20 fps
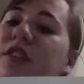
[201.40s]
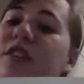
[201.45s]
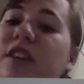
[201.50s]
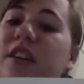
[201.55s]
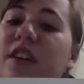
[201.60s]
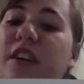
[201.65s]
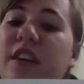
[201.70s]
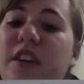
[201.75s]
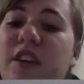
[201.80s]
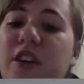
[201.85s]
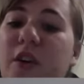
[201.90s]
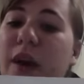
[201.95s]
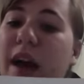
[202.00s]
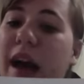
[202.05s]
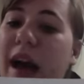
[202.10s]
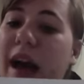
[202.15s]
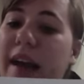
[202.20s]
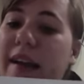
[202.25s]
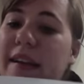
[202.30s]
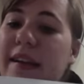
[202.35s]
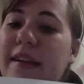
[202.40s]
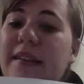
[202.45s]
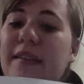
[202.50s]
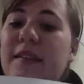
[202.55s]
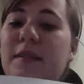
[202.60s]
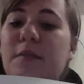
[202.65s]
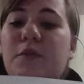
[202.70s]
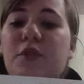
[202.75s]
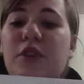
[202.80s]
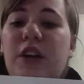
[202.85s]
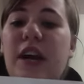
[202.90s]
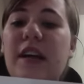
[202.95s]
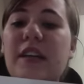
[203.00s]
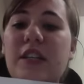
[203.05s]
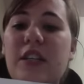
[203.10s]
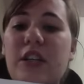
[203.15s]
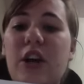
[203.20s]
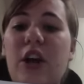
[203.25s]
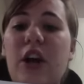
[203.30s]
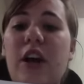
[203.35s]
they're going to know what adding and
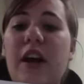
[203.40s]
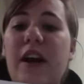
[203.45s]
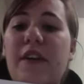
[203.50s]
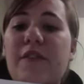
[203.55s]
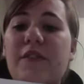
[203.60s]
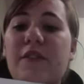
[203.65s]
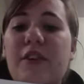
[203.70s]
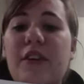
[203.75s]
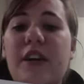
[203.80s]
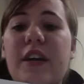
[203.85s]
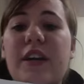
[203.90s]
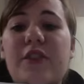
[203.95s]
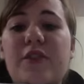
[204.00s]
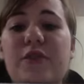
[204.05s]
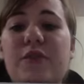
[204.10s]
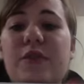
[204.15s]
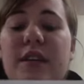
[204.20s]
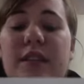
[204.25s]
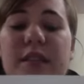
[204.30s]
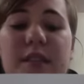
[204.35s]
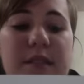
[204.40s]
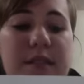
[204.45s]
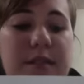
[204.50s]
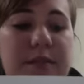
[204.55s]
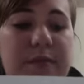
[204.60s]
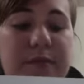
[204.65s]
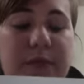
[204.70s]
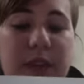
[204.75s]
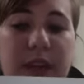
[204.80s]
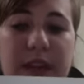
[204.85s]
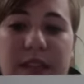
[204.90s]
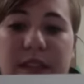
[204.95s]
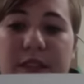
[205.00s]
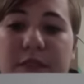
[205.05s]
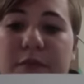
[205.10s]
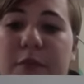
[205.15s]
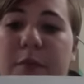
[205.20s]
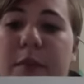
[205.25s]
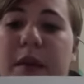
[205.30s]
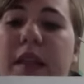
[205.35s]
subtracting are after I do this lesson
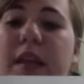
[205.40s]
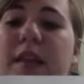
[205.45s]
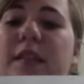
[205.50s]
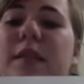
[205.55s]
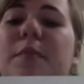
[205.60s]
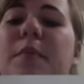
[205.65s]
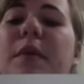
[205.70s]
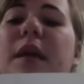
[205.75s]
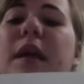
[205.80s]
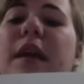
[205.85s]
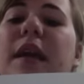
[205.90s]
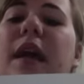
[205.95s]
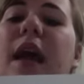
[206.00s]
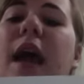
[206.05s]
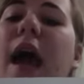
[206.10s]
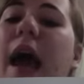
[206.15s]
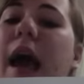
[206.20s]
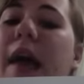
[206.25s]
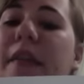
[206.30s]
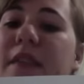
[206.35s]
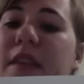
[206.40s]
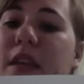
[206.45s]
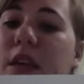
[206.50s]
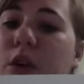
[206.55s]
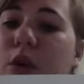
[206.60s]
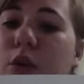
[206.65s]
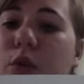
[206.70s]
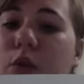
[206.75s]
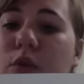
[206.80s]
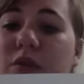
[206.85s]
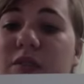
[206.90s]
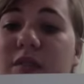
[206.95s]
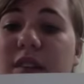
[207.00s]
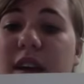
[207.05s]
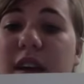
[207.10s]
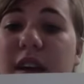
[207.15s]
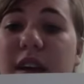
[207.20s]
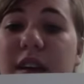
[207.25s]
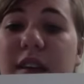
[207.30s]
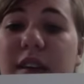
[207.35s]
for my lesson plan, and the equal
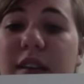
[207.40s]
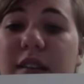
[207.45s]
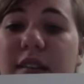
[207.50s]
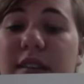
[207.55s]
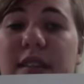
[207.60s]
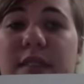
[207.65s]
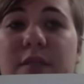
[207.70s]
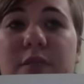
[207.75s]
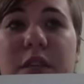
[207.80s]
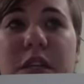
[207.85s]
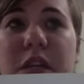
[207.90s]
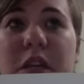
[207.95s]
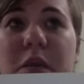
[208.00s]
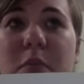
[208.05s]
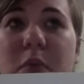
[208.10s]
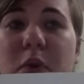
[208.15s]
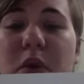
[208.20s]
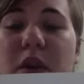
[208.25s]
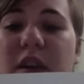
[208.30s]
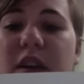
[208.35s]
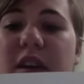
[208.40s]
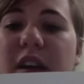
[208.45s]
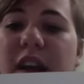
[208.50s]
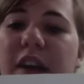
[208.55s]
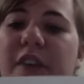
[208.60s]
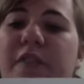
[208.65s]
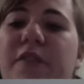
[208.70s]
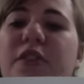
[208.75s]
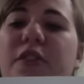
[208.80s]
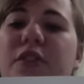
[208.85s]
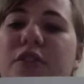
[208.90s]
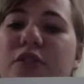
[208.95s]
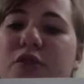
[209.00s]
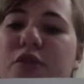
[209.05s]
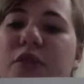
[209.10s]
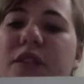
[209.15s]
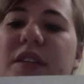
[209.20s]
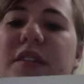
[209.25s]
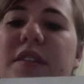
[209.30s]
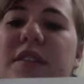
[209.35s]
sign, because it's really important after
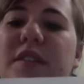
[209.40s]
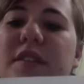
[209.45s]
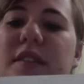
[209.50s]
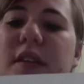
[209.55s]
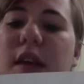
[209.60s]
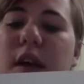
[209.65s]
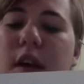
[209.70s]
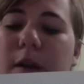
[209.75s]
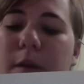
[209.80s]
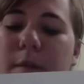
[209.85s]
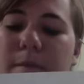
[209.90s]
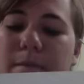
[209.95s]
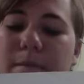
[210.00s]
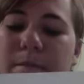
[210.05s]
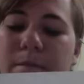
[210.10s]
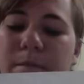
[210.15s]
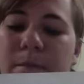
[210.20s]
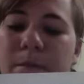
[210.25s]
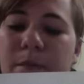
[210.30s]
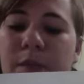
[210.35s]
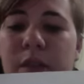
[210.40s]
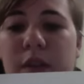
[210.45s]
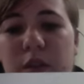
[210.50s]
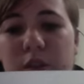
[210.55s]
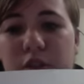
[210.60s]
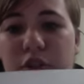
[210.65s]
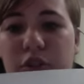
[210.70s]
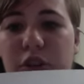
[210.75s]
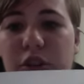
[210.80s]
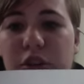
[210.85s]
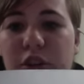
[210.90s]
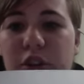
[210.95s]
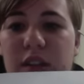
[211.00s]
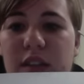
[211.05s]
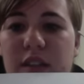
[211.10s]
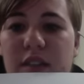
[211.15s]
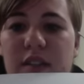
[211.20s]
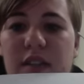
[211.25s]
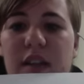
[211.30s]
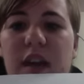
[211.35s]
students learn
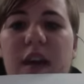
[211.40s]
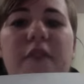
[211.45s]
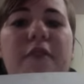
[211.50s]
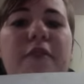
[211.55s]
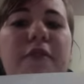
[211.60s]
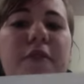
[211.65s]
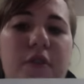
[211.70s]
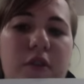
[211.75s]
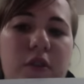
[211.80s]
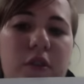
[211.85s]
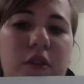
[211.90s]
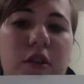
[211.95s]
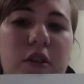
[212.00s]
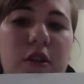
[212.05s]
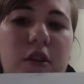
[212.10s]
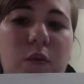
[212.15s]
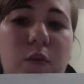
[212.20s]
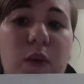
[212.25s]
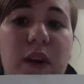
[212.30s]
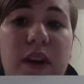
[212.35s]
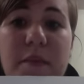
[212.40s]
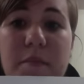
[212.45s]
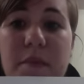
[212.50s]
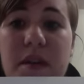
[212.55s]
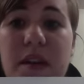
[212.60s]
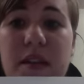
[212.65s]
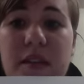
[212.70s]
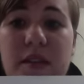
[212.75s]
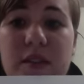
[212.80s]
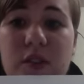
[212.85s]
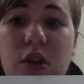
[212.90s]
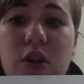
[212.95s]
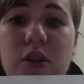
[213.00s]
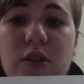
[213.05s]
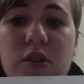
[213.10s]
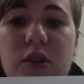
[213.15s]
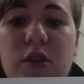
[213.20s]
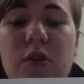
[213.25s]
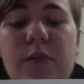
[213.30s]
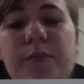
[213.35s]
this stuff, what it means
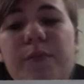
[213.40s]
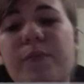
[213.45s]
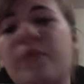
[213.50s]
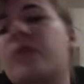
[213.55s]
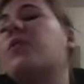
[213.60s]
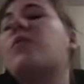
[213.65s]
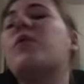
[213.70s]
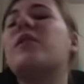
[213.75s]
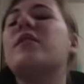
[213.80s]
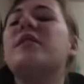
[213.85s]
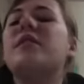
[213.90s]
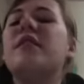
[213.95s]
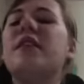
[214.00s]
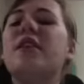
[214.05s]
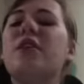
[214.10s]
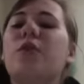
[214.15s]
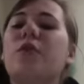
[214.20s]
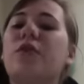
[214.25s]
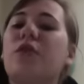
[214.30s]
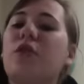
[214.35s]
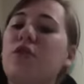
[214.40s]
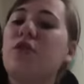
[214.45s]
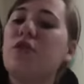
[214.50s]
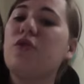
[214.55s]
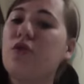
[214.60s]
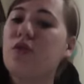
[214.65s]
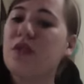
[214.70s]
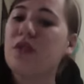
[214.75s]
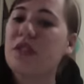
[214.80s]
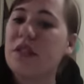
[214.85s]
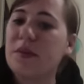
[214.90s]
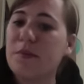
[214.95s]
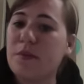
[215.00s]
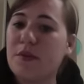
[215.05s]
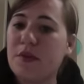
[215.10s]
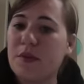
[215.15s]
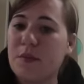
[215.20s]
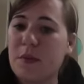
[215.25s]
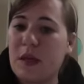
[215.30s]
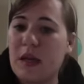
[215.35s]
also. Once they know what those 3
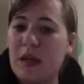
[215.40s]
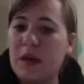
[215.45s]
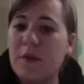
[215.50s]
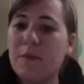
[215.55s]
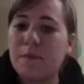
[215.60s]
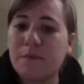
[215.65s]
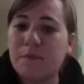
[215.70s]
symbols mean,